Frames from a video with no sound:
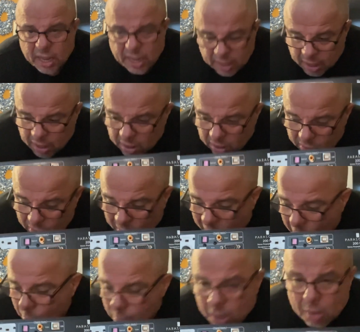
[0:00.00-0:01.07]
needed. So now I'll
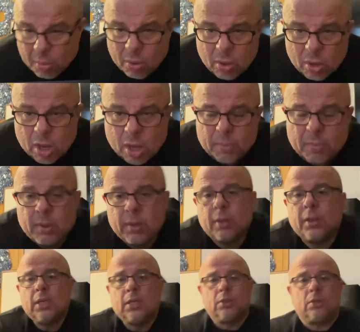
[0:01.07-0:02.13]
be able to hook up
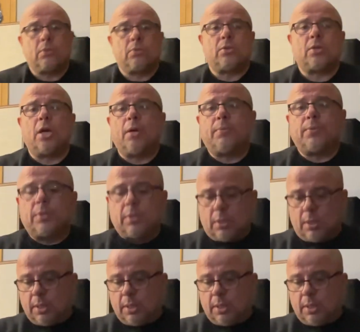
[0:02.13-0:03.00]
some subs.